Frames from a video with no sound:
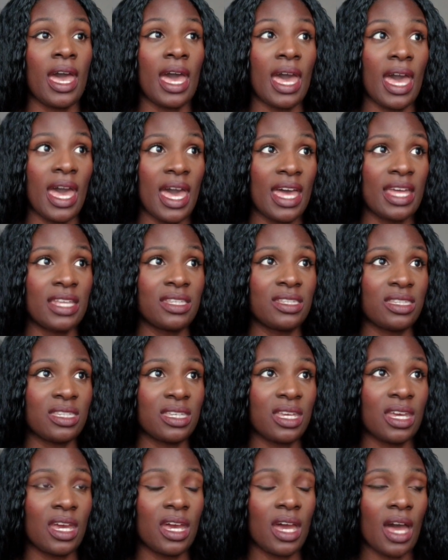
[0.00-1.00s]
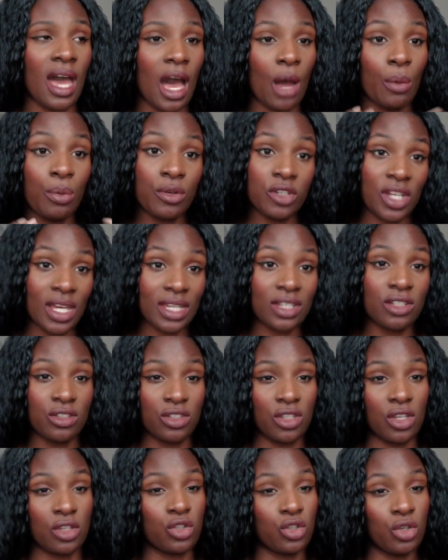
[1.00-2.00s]
and our projections
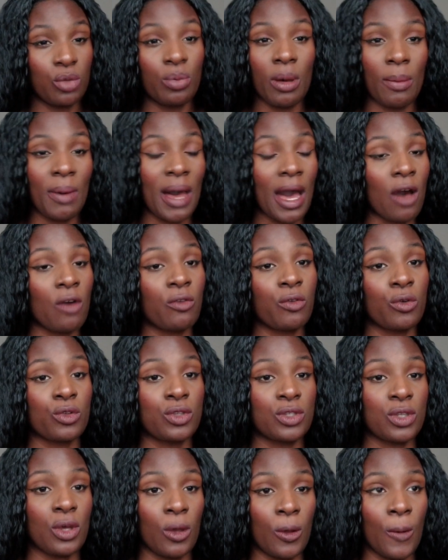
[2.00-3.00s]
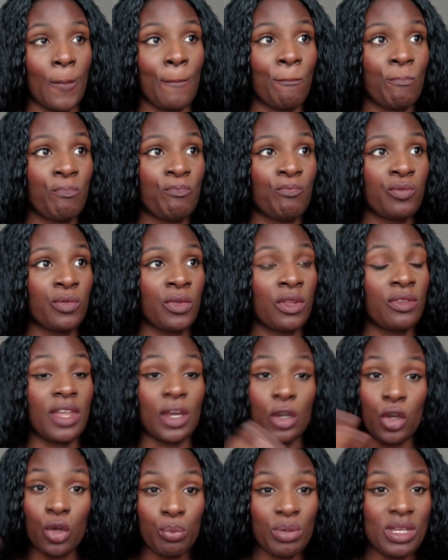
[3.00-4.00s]
are super powerful. So there
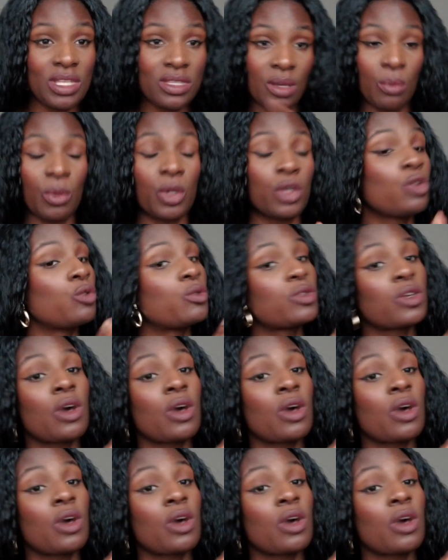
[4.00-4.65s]
could be someone who's